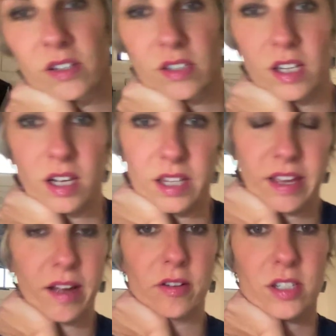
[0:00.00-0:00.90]
of sitting on the
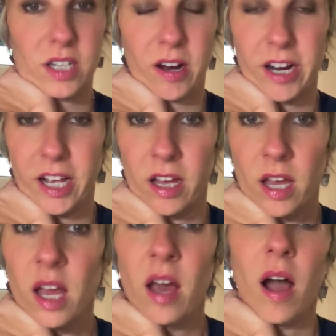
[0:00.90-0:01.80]
couch staring
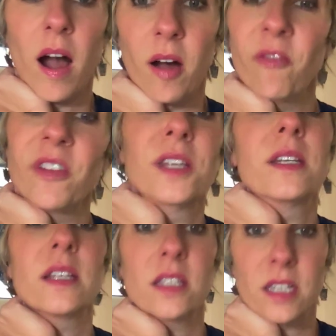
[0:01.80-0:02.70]
off in the
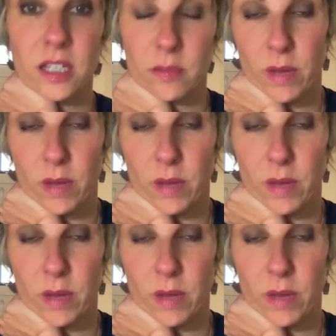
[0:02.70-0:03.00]
distance.